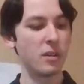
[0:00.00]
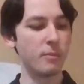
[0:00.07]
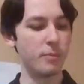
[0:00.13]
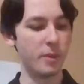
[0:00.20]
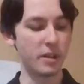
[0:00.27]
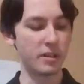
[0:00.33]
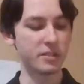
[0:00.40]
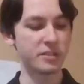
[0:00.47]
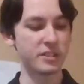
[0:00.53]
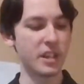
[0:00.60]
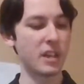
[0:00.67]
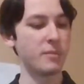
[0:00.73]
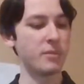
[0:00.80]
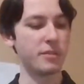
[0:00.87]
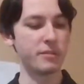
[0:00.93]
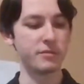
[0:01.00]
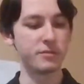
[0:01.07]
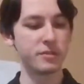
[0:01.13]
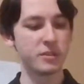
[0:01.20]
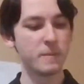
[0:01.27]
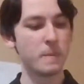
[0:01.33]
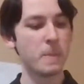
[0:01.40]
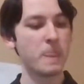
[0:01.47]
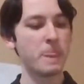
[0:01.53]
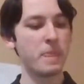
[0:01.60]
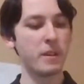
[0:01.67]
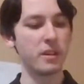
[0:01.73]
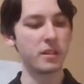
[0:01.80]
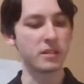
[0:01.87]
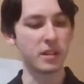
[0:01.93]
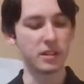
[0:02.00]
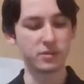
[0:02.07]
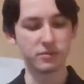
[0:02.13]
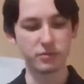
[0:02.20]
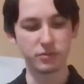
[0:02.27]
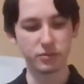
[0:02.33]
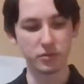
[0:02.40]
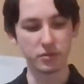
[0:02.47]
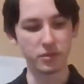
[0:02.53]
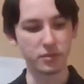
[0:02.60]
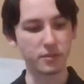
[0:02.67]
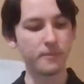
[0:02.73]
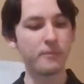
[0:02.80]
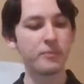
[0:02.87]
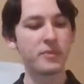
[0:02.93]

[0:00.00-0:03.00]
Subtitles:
Barsamius, the country's ruler.